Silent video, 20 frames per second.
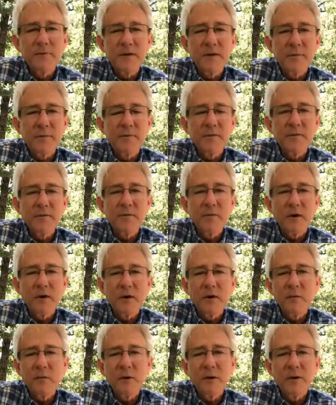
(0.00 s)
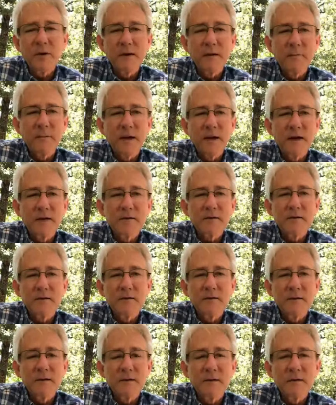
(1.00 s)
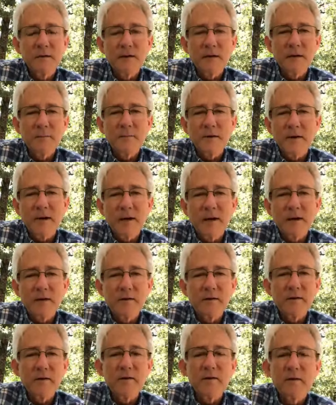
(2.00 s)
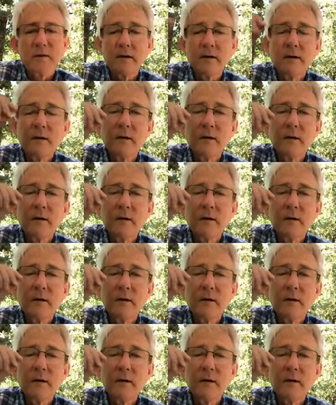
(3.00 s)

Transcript: people who are wearing masks, you need to come at 9:30.